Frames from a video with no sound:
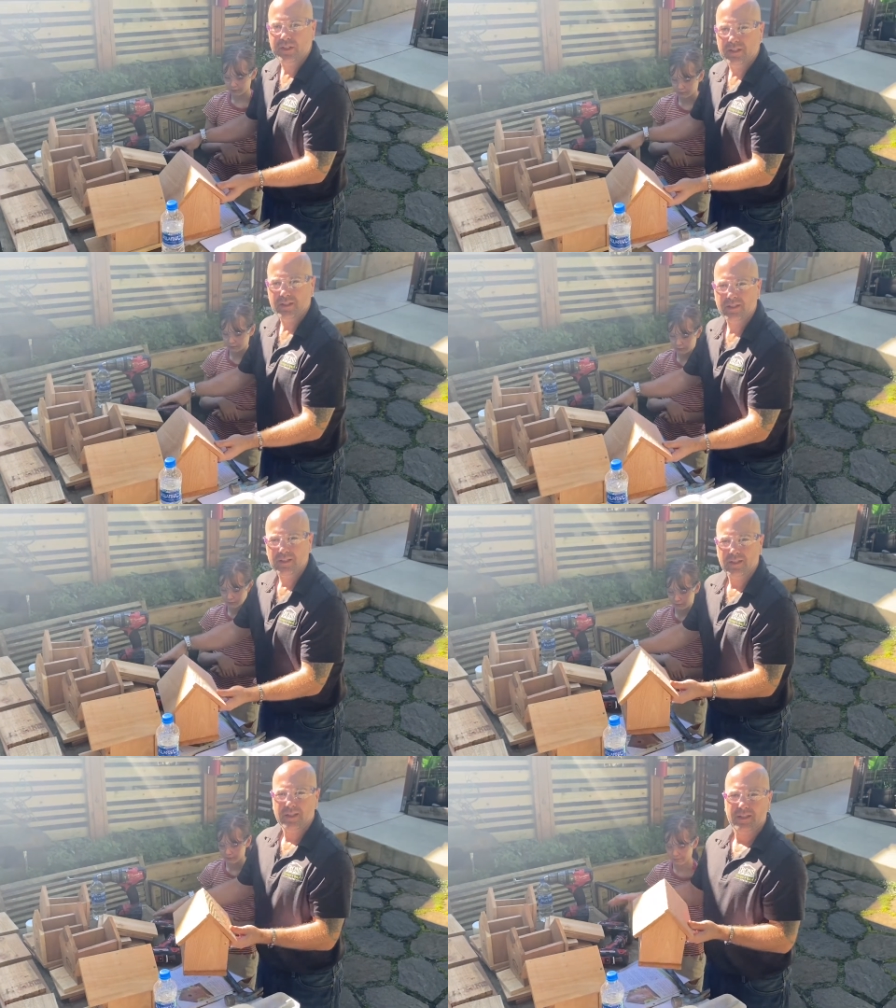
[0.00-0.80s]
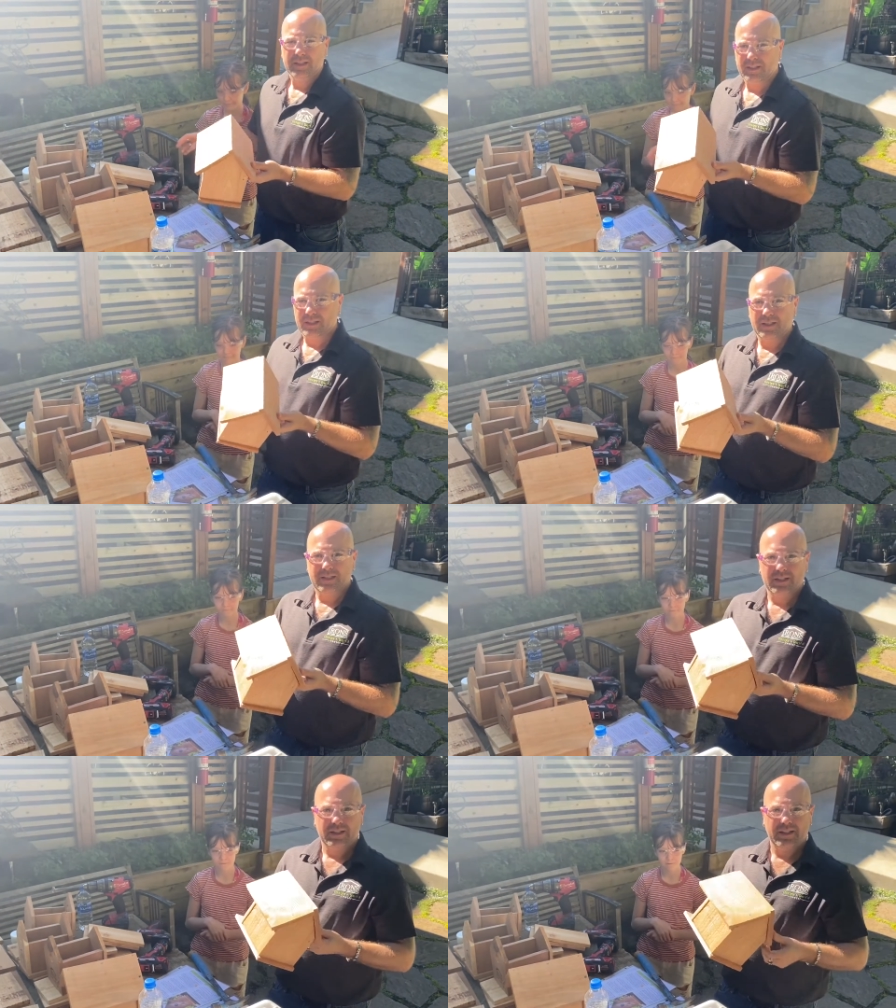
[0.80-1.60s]
in
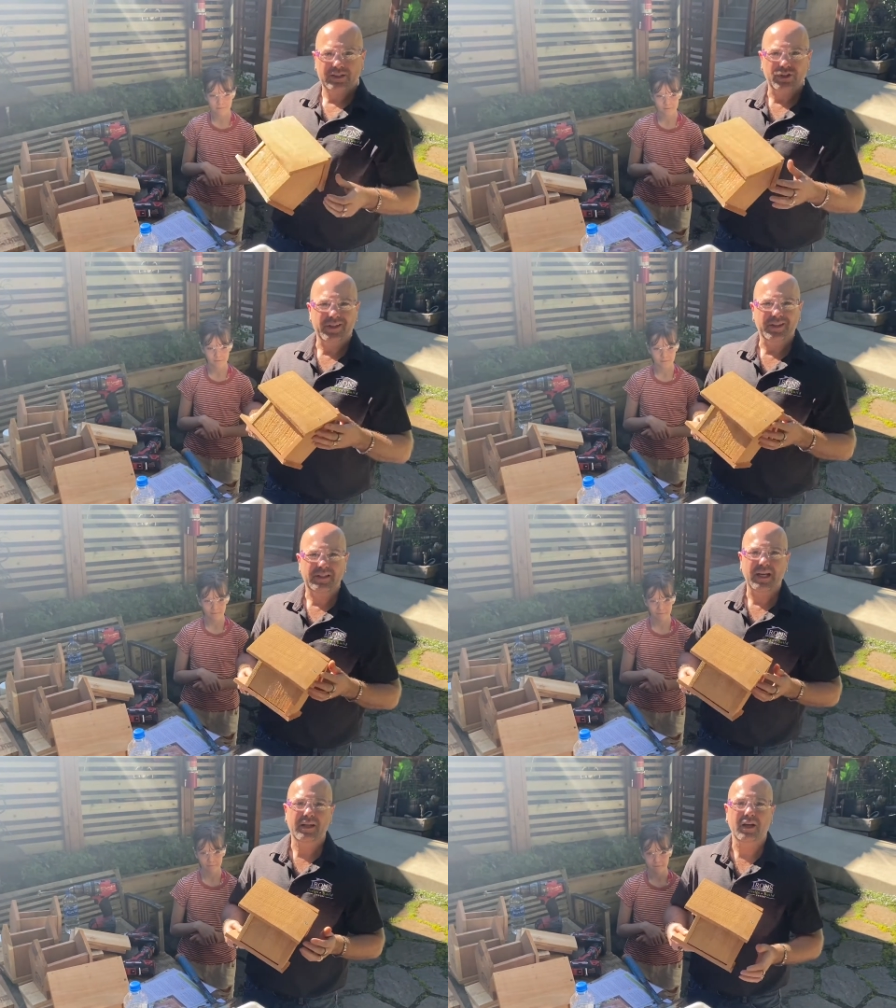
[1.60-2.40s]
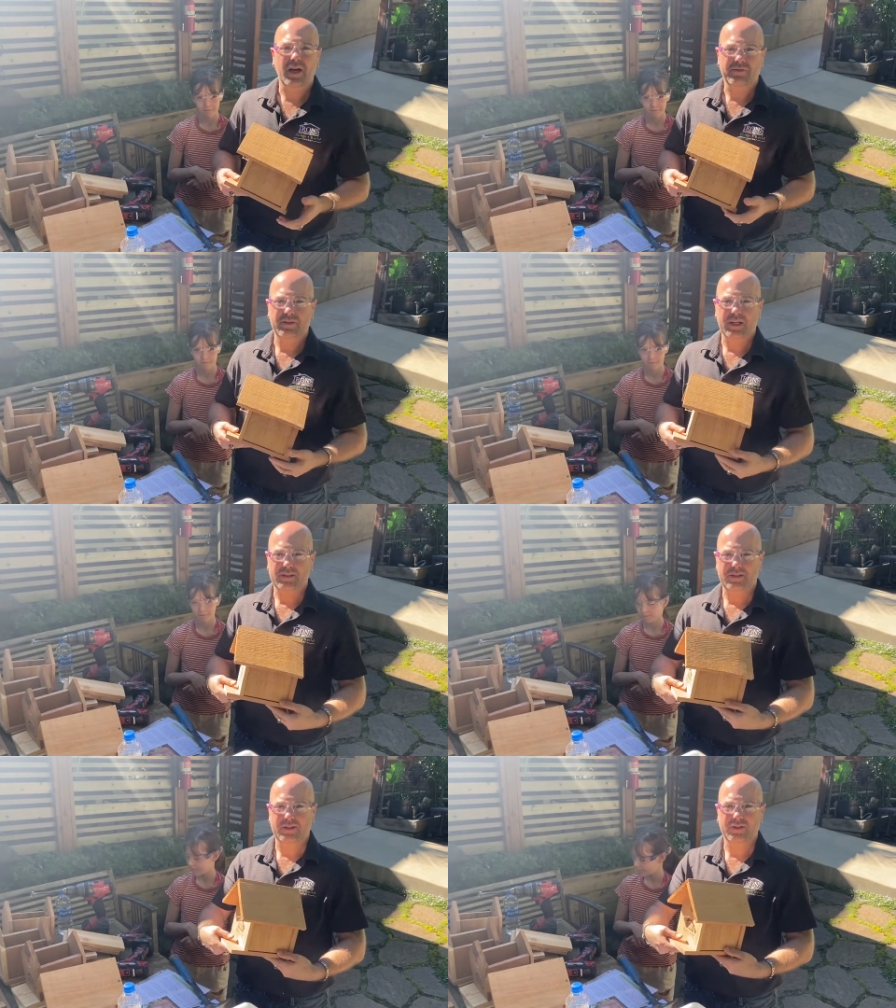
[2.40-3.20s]
is so you can take it off
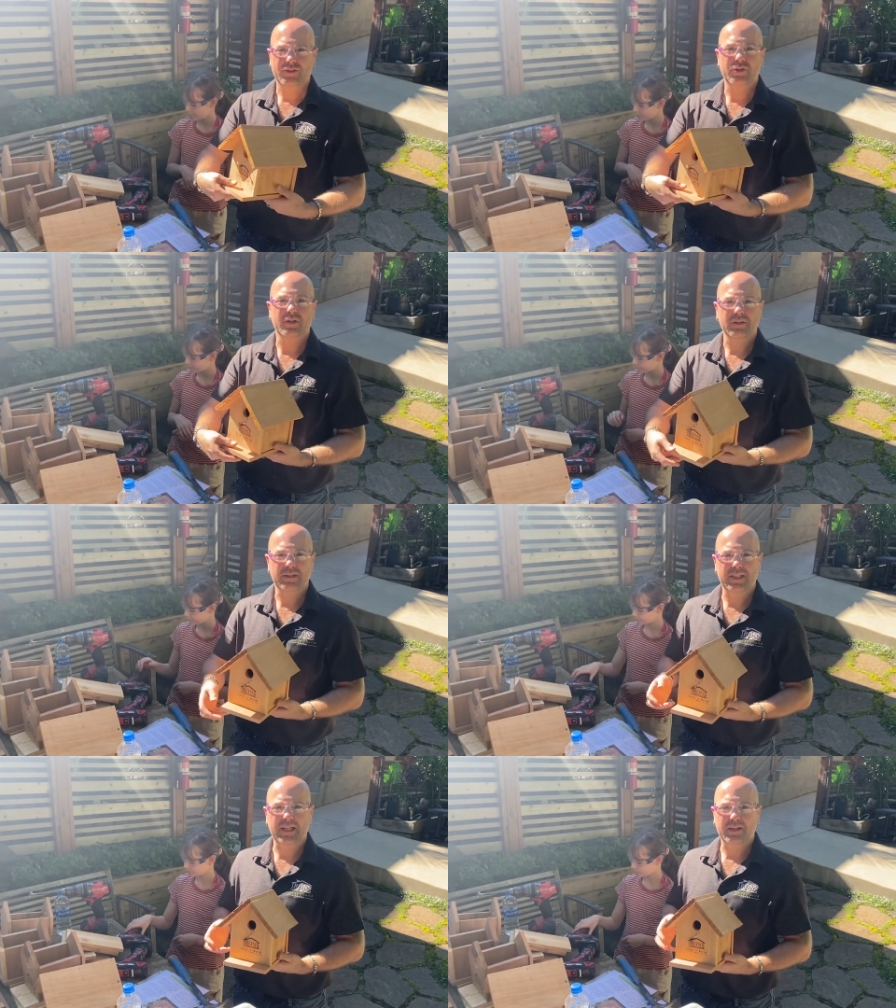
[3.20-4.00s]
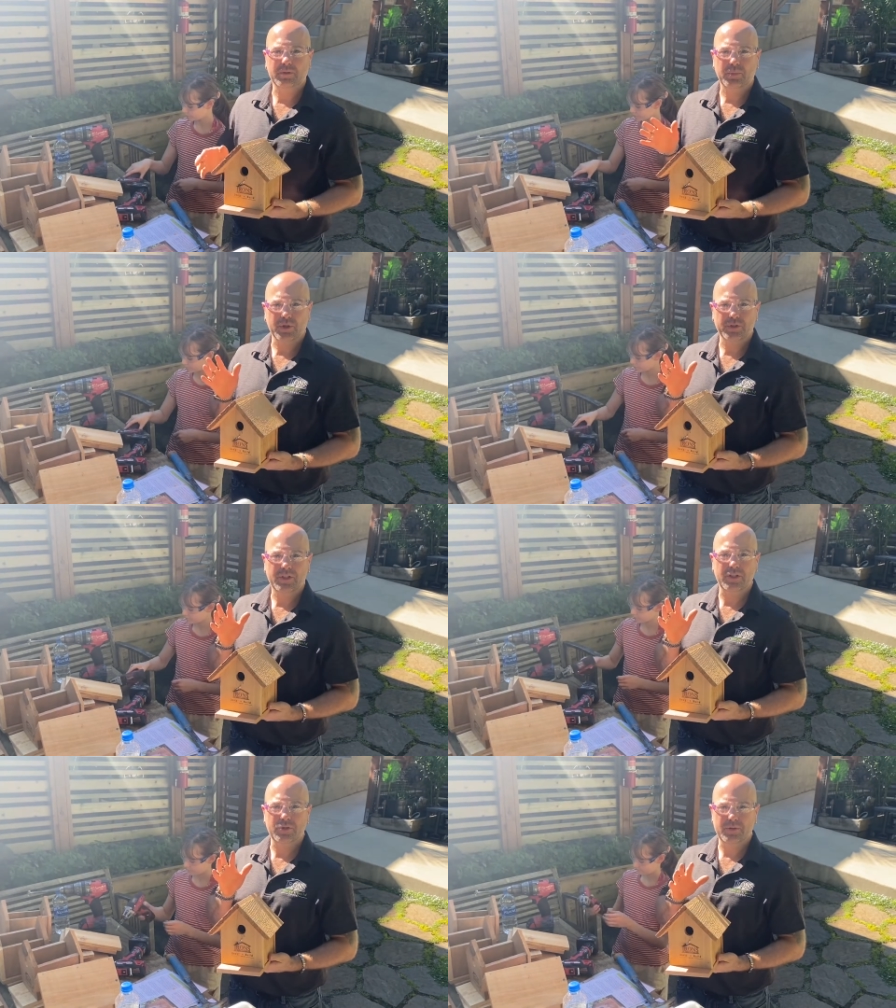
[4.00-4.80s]
next year so you can clean it out and the birds
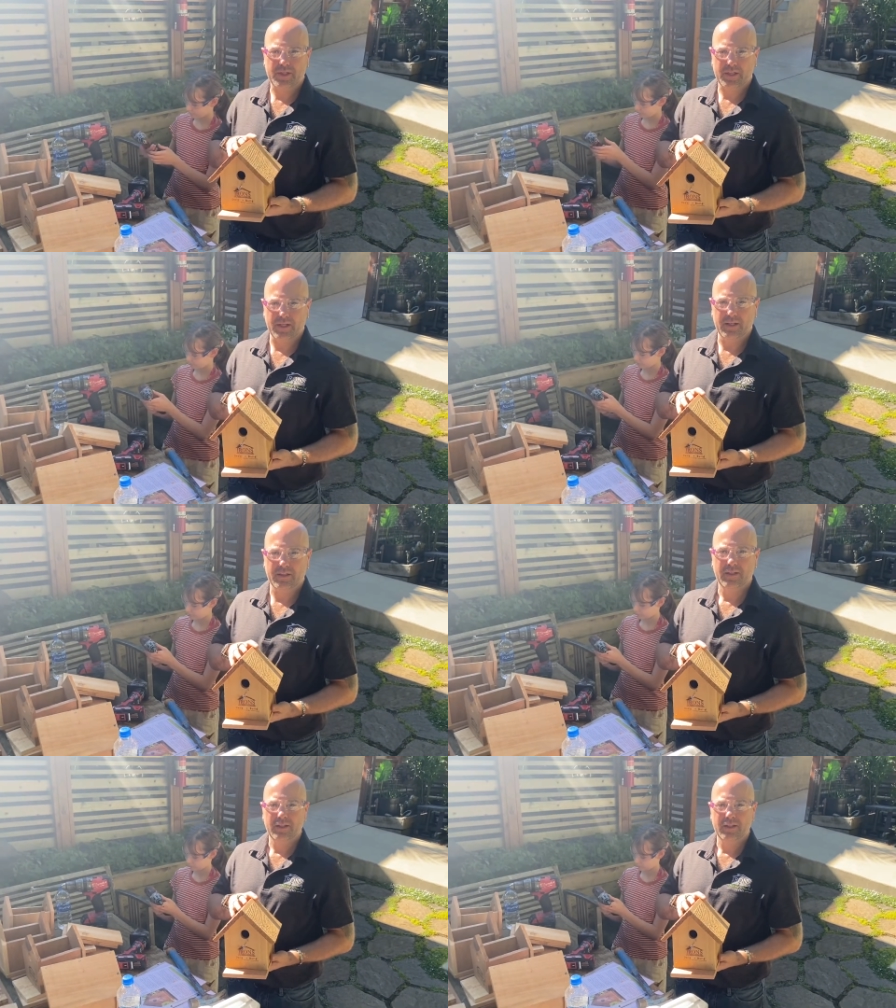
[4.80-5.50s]
can use it again.